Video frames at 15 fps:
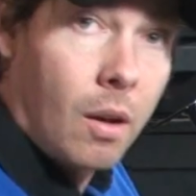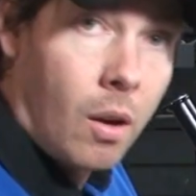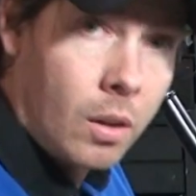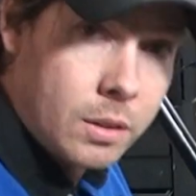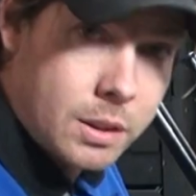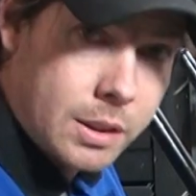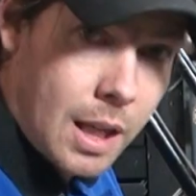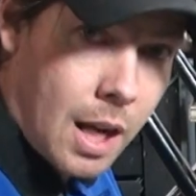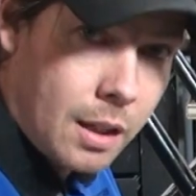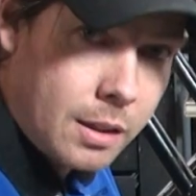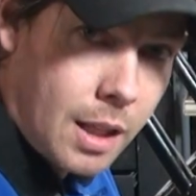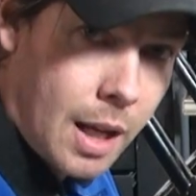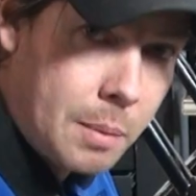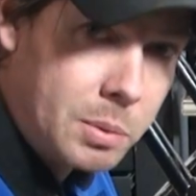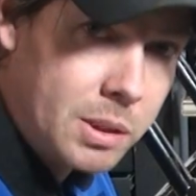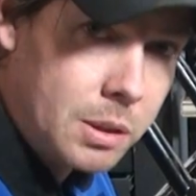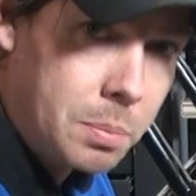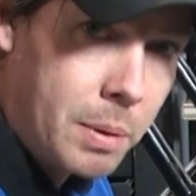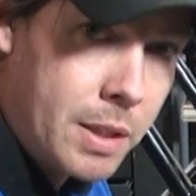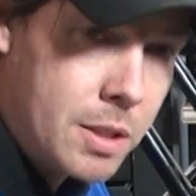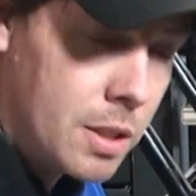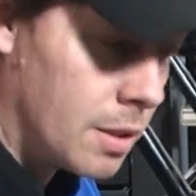On stock type
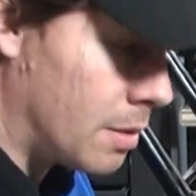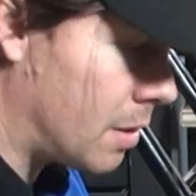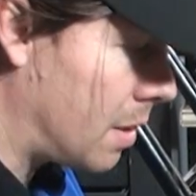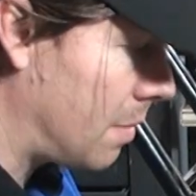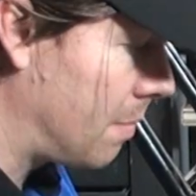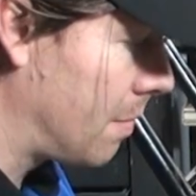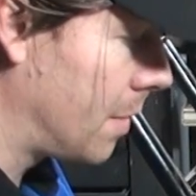suspensions,